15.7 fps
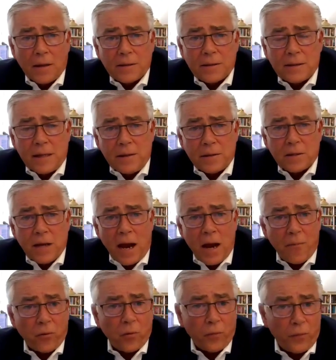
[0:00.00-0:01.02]
since
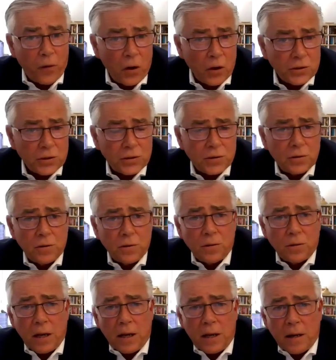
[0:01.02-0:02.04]
April the 1st,
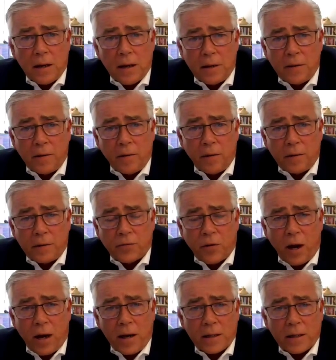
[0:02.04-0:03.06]
the
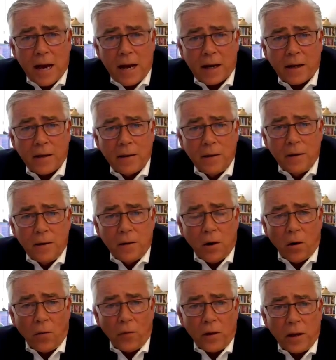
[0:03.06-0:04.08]
Israeli attack
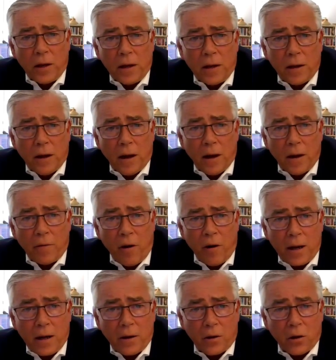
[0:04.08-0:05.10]
on the
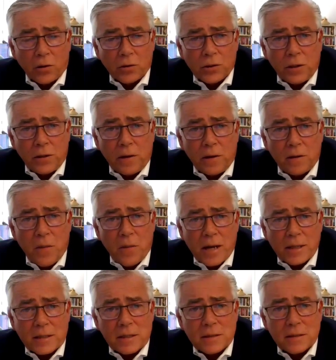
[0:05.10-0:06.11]
Iranian consulate in
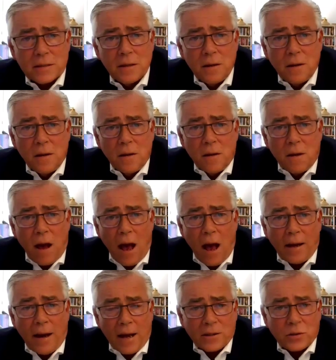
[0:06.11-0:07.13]
Damascus.
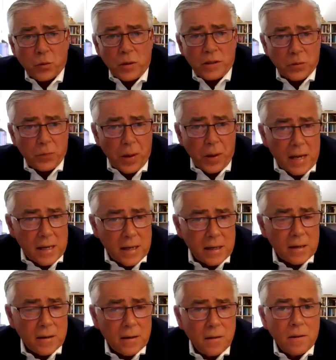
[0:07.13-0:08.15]
And as we
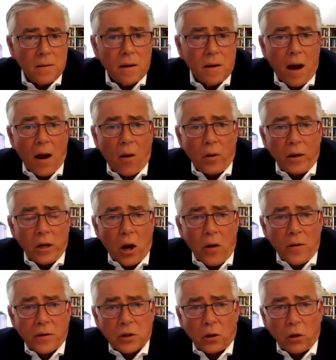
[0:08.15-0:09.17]
speak, we
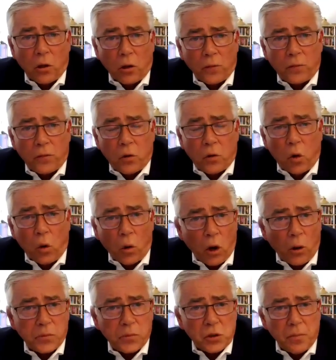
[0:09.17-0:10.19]
know there's a lot of
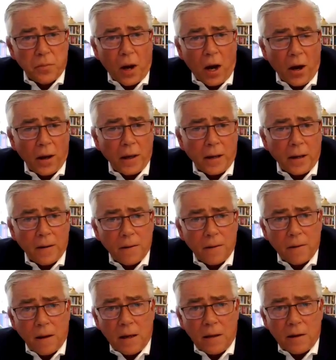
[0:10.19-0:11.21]
call option buying
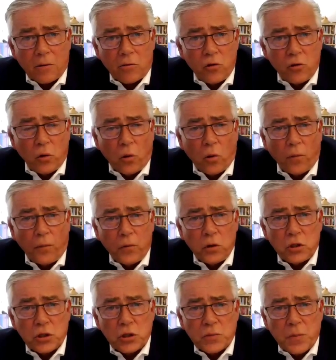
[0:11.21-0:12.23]
in the crude oil
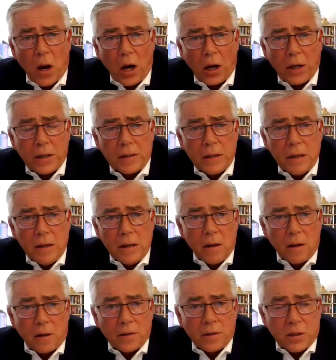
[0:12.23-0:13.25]
futures market,
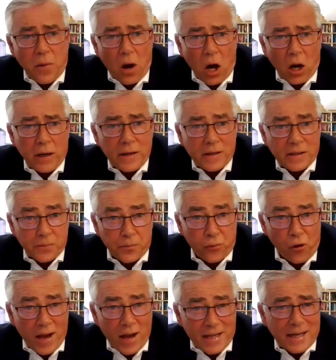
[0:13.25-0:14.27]
because the market is
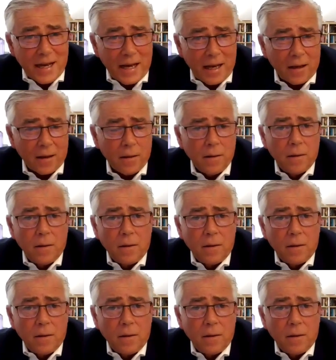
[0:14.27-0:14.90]
bracing